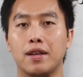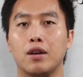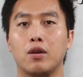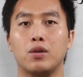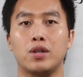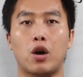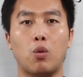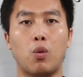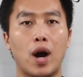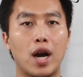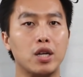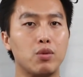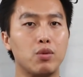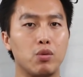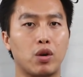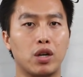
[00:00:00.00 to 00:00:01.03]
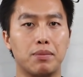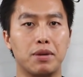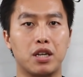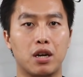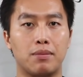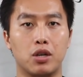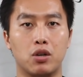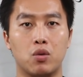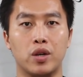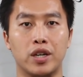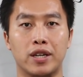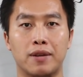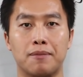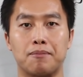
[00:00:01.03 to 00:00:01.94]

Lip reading: Now, why do we want to become a coin?